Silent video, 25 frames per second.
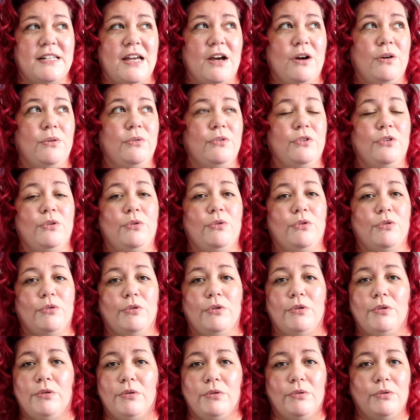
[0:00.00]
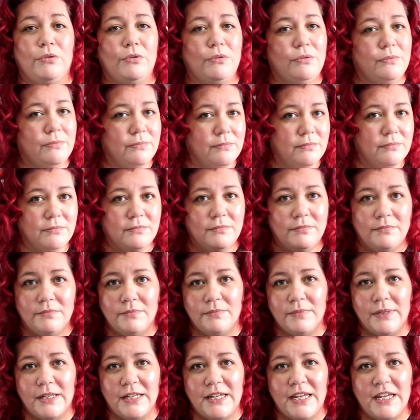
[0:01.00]
out through
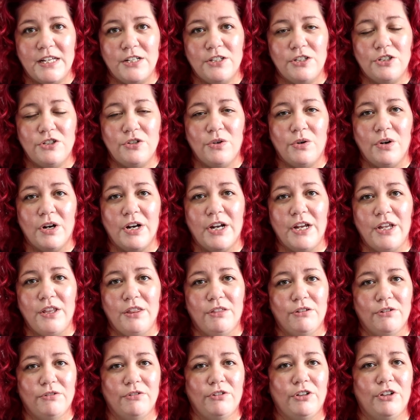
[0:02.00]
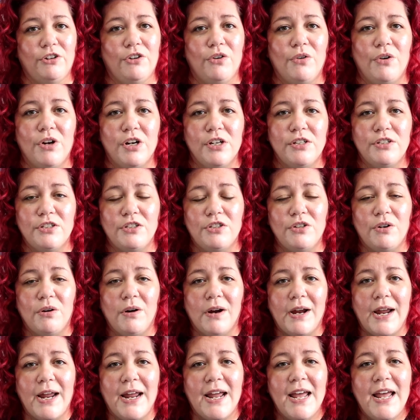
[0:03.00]
Kit's story, through Lenora's
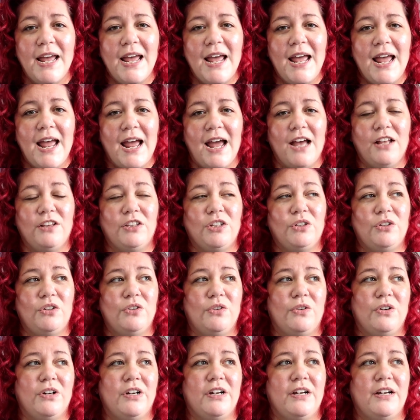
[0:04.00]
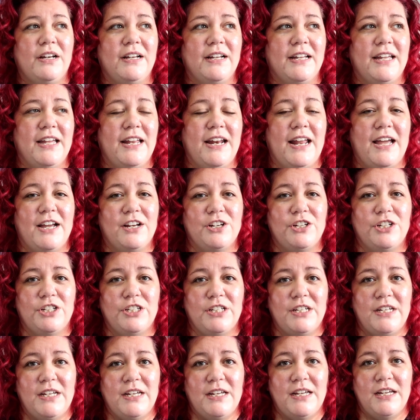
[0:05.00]
story, and Lenora can
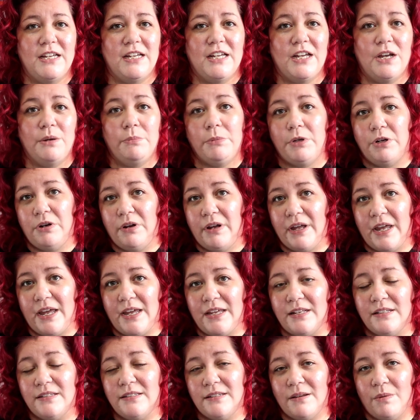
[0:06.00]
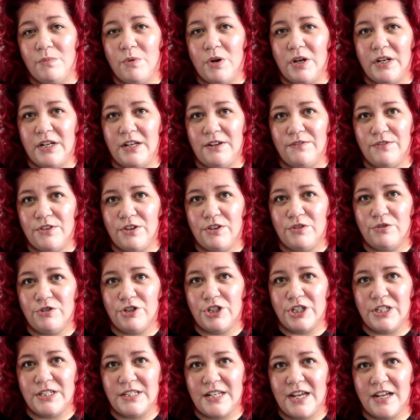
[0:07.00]
actually communicate somewhat even though
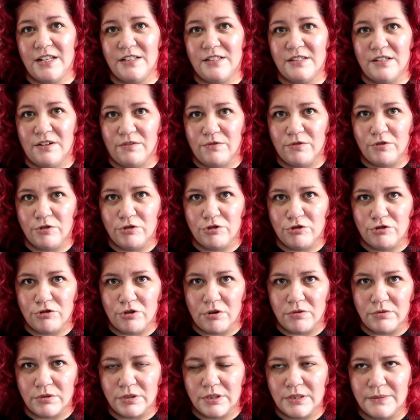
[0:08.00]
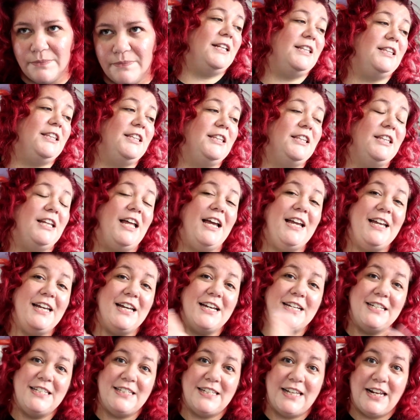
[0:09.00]
she's had several strokes. Like
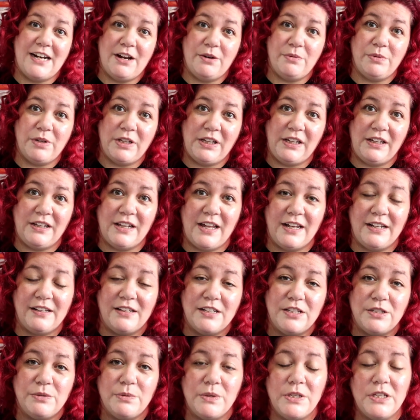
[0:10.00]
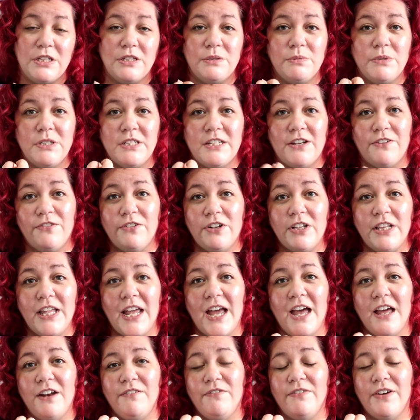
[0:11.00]
I said, I really like this one. This one definitely
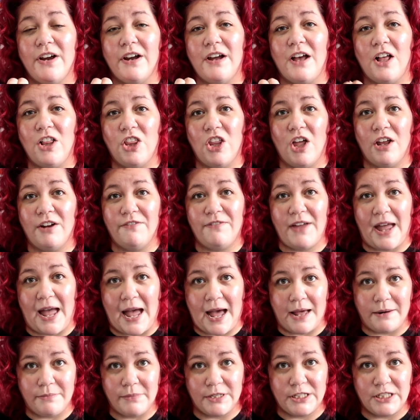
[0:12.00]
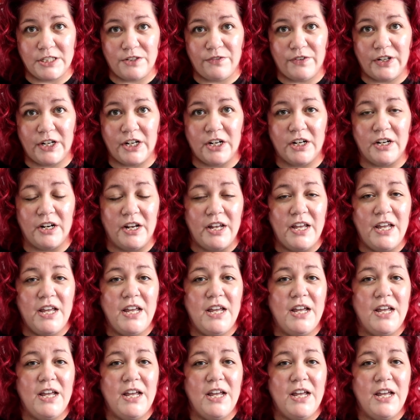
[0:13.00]
had very a lot of atmosphere.